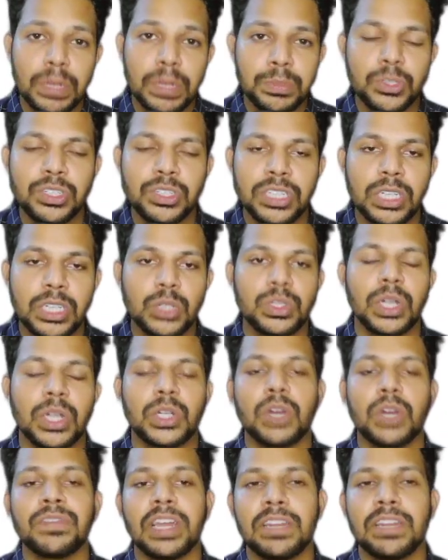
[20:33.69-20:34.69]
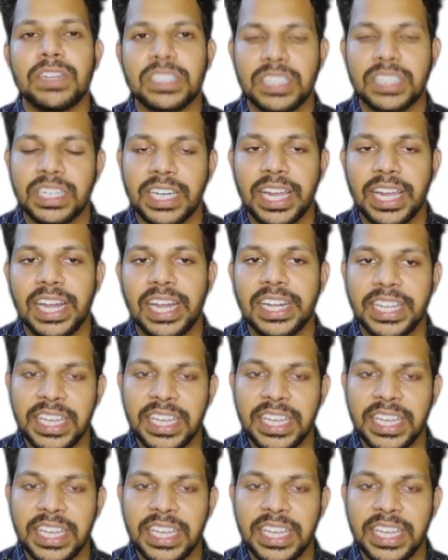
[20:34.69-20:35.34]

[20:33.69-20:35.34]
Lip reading: proportion to that of elevation in